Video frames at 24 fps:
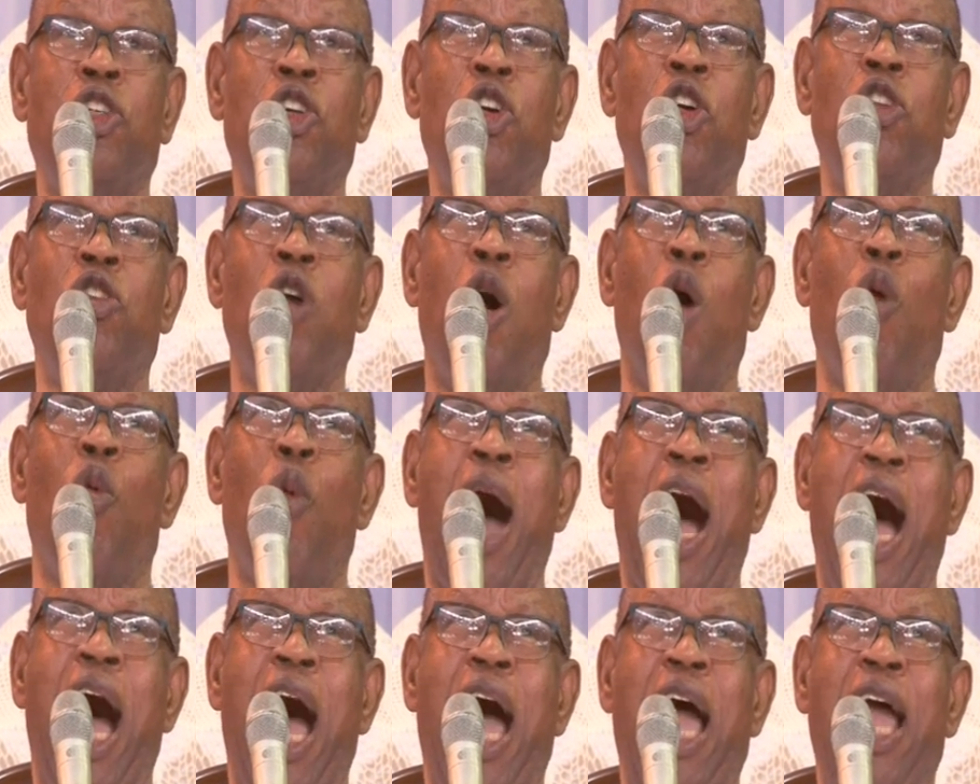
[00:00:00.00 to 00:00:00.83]
Do you know
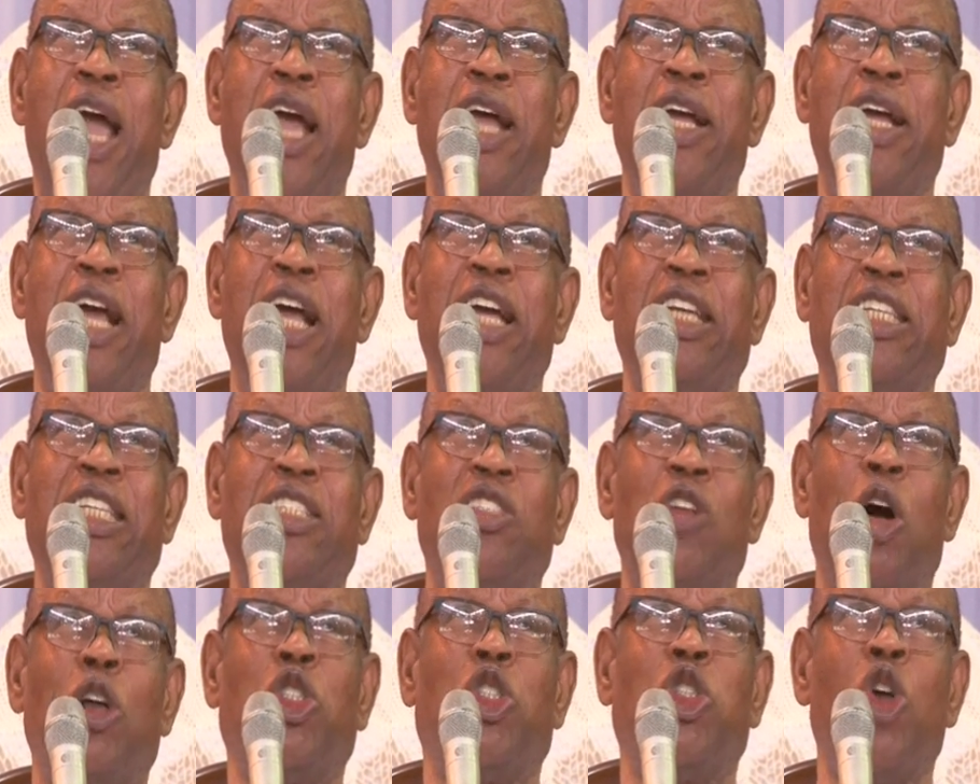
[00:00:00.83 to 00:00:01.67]
why he
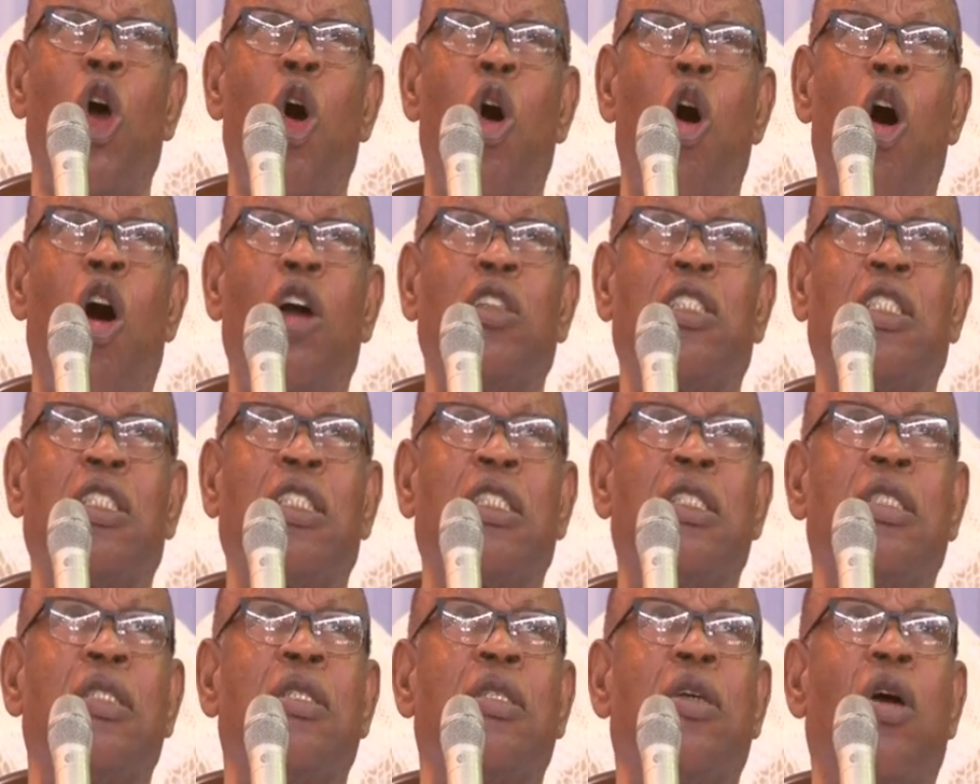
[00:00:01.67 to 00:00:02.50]
did not show
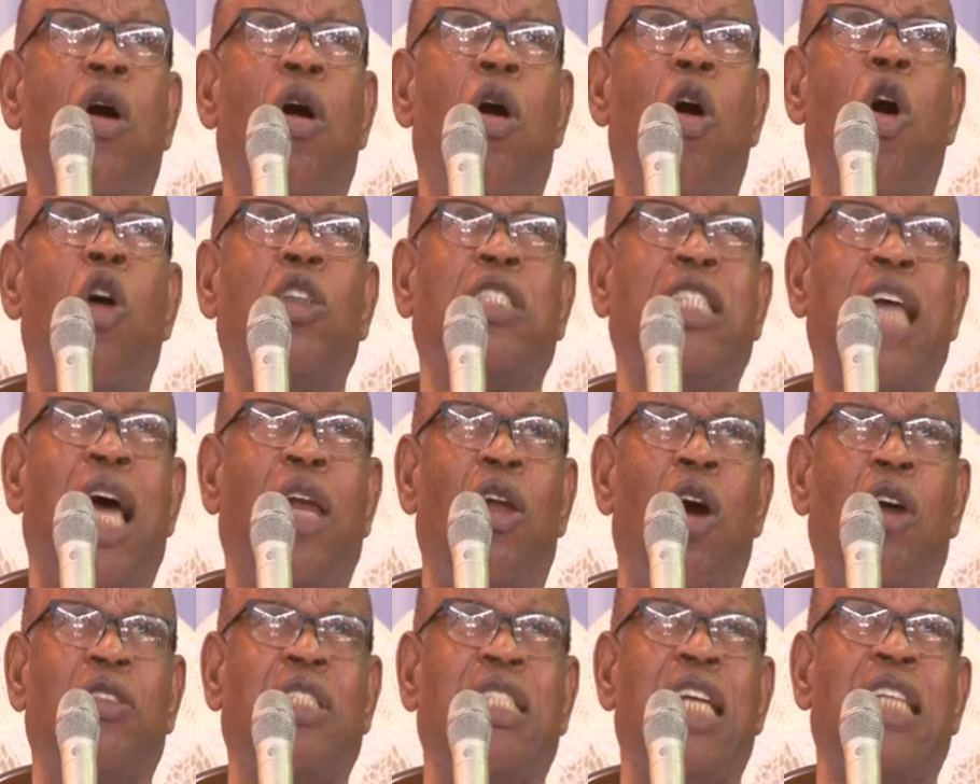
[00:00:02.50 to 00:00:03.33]
us or
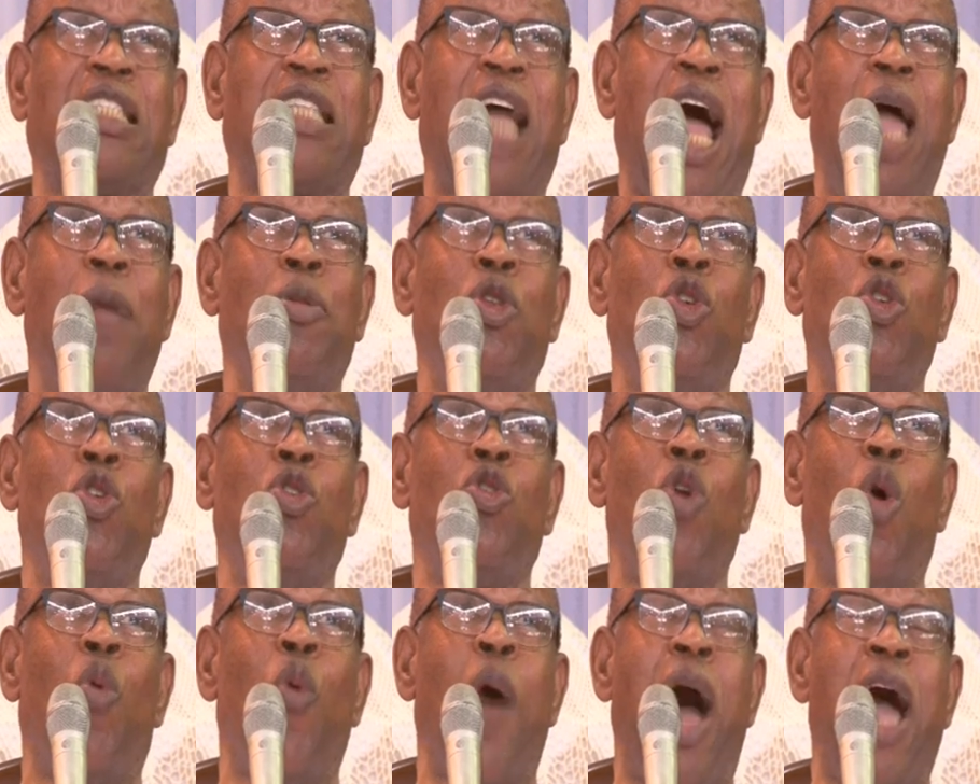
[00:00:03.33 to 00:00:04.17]
tell us the time? Do
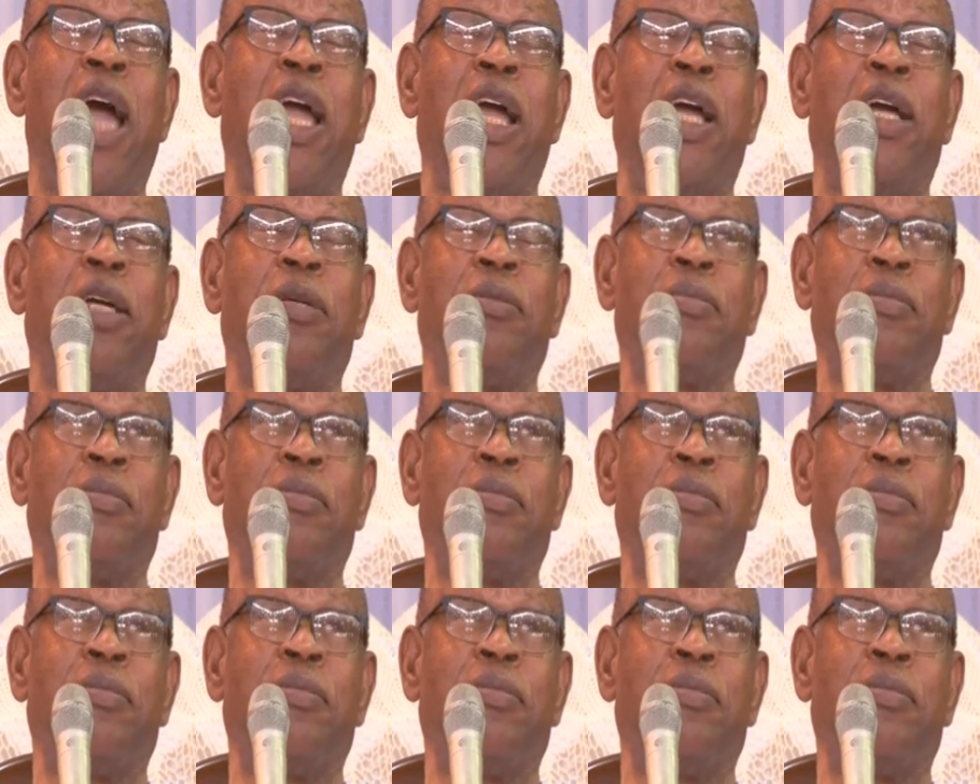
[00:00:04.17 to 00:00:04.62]
you know why?